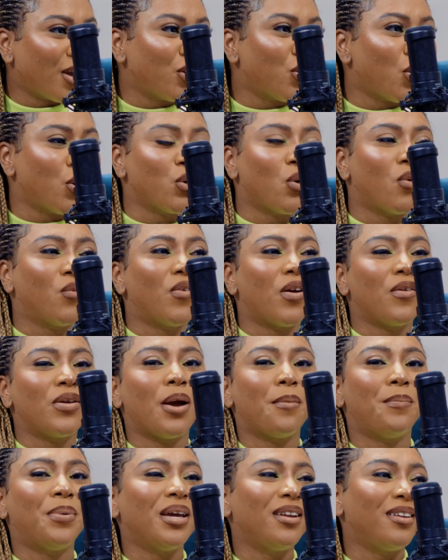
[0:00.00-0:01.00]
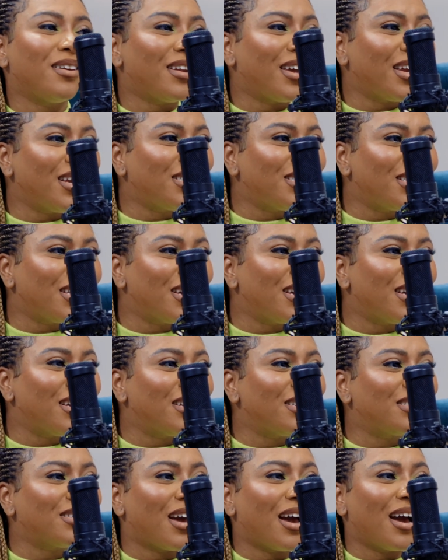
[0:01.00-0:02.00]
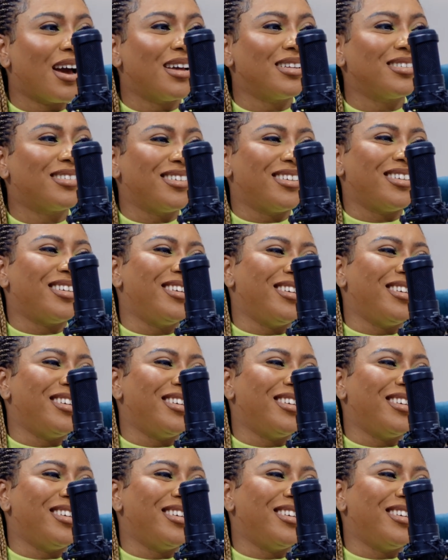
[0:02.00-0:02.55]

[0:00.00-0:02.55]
You know, you're very opinionated, and